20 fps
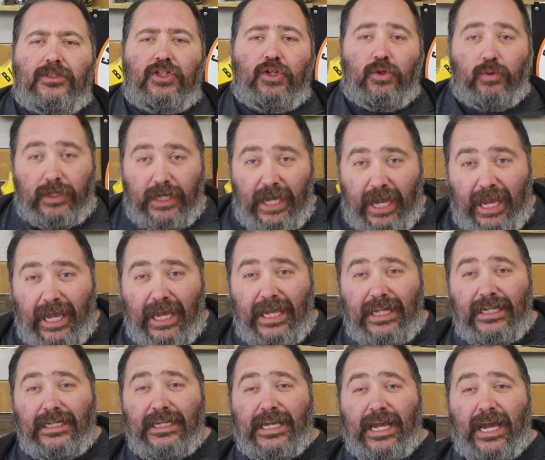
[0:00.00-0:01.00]
You
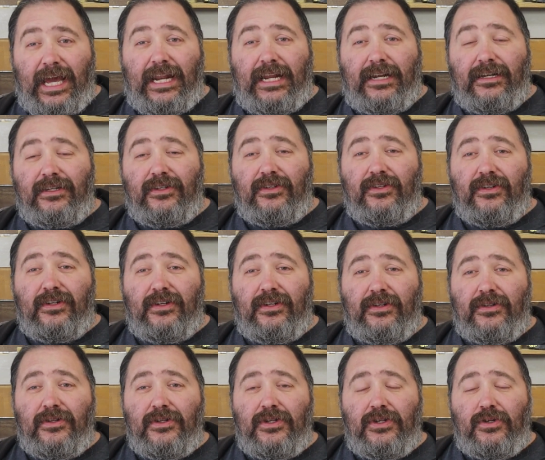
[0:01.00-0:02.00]
can get it
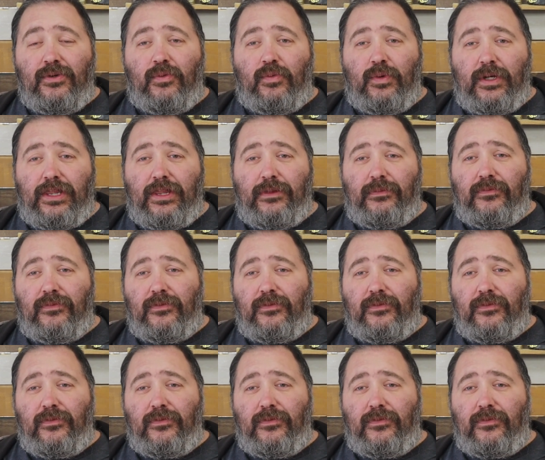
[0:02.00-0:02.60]
with